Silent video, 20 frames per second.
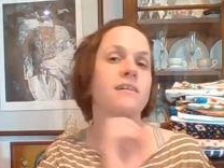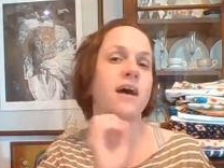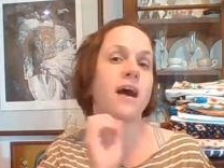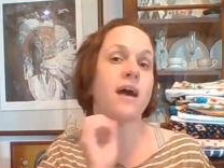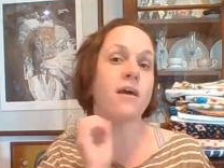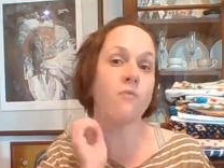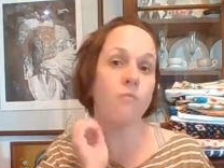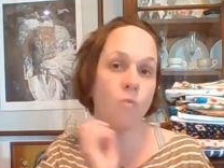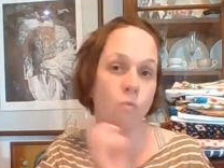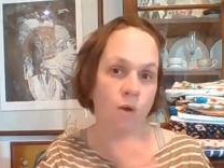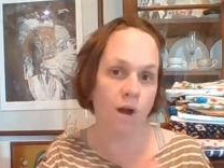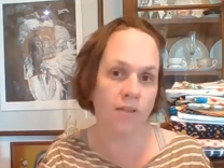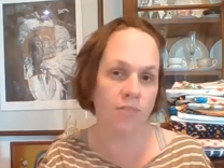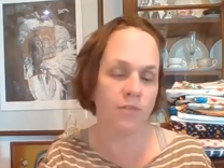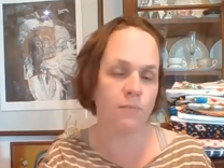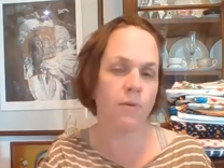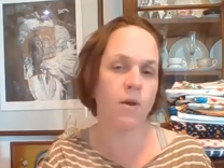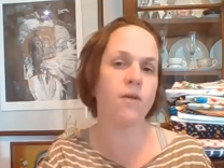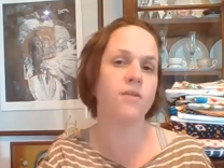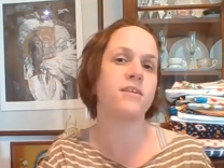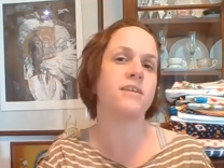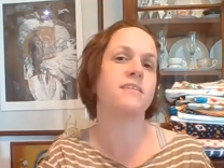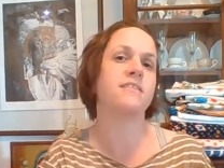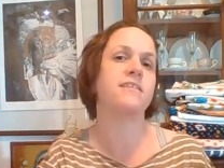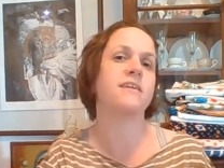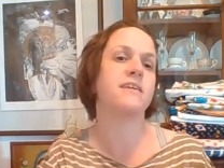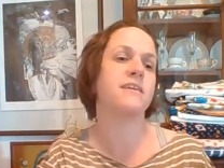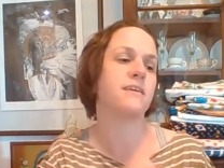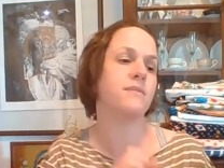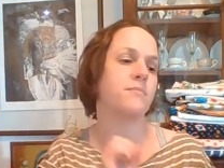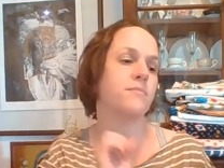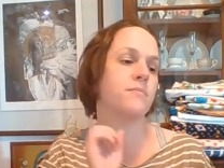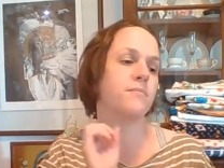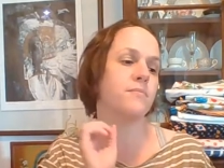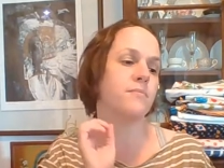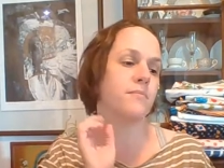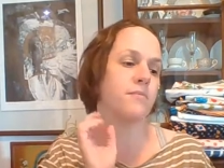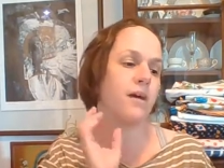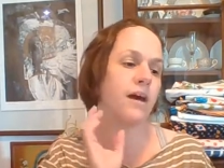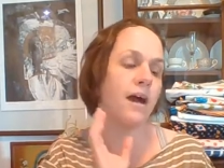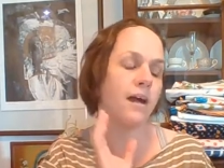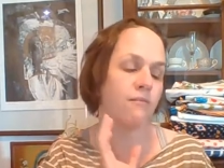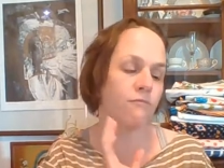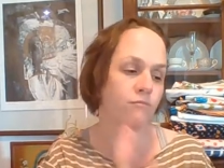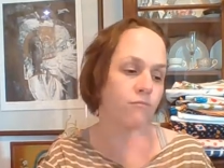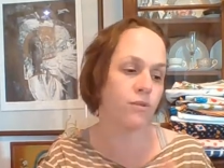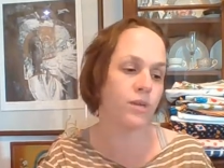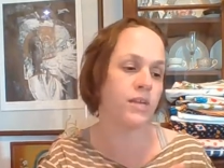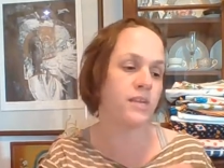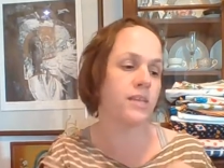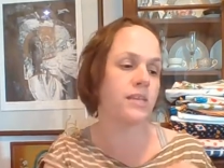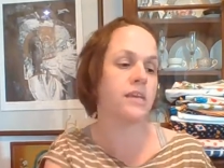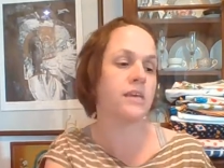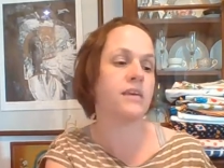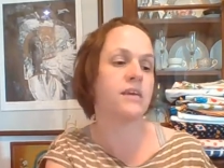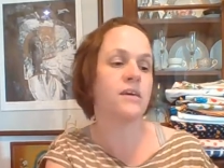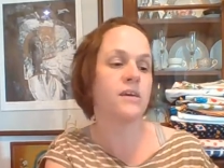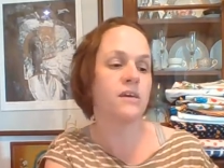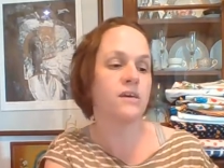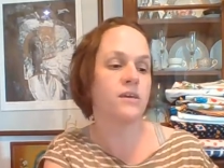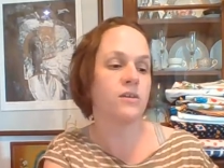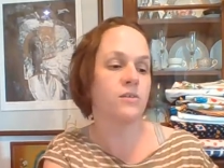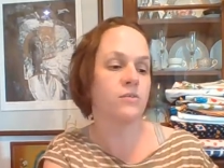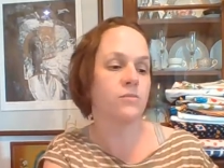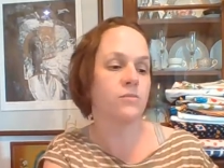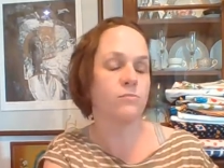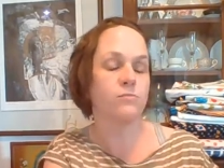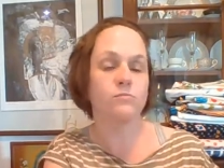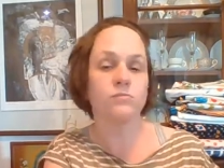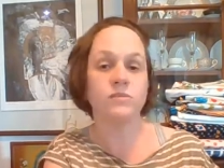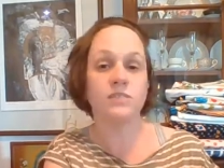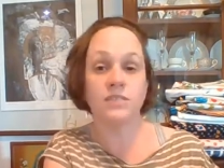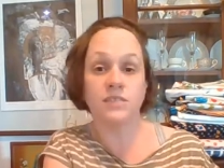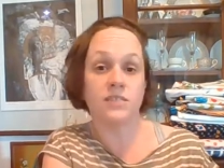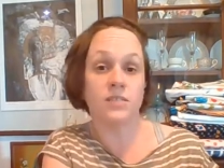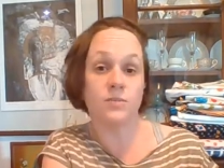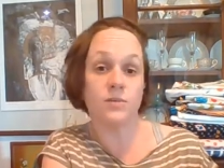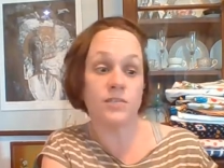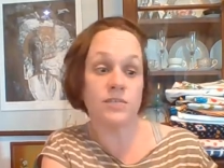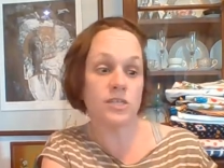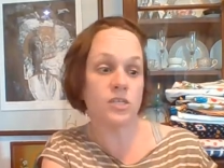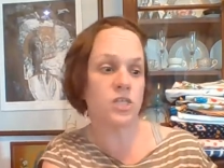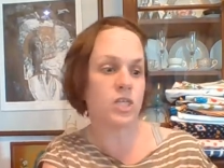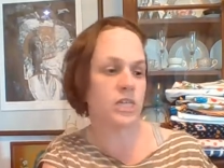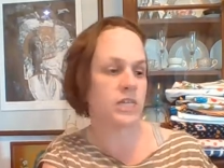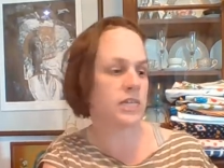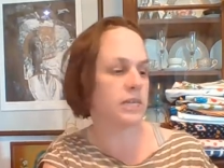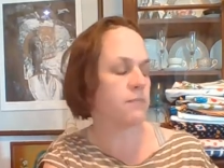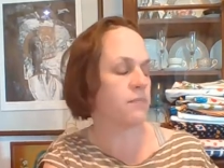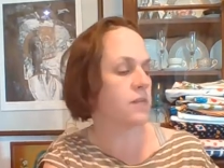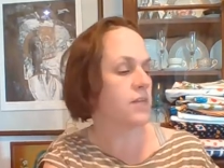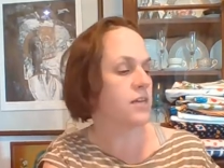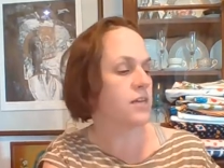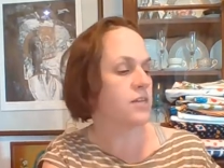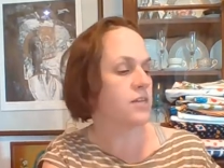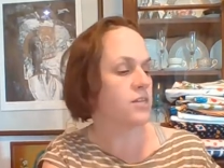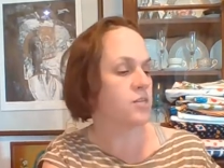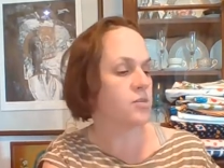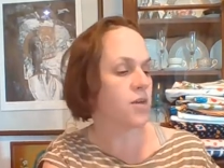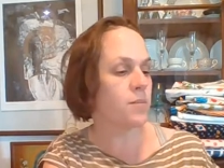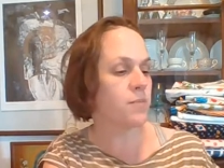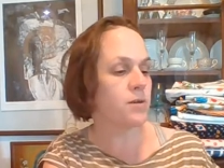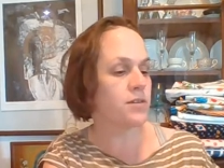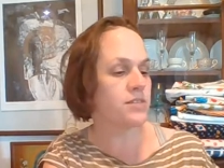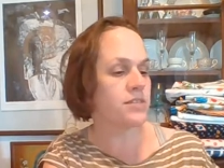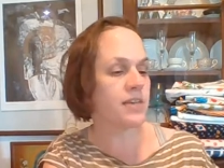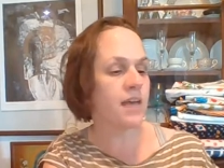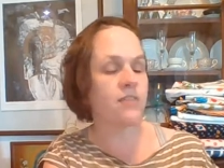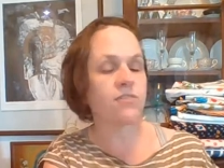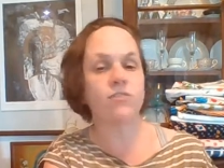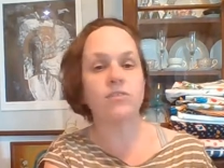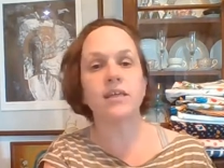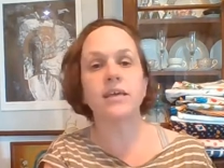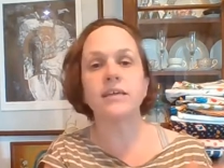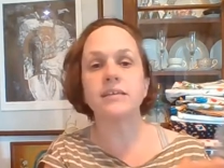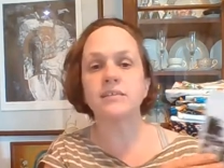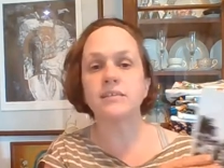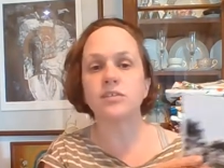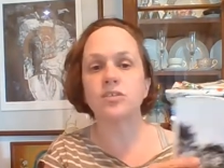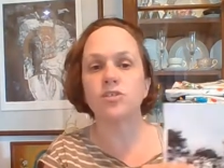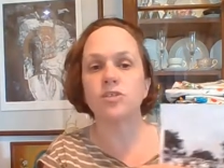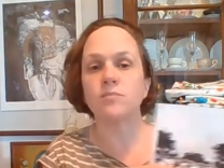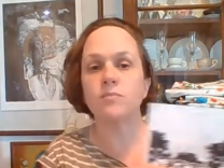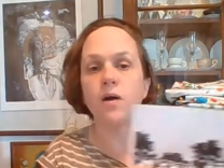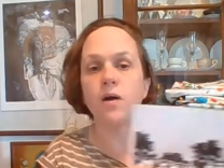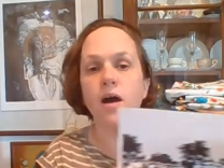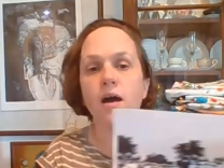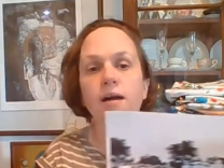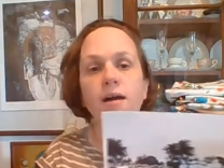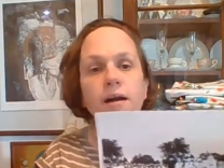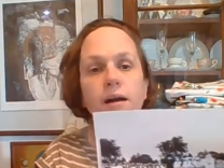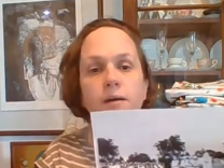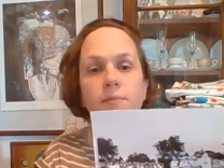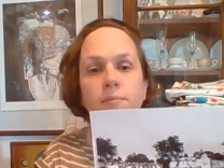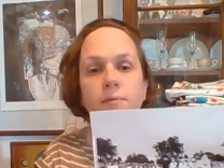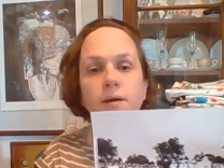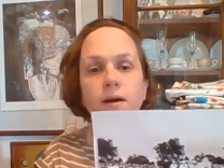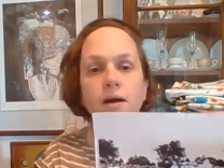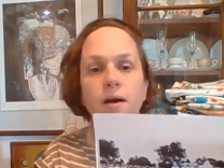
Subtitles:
I want the party theme, I really did this one digitally. So I put together like a digital mock-up.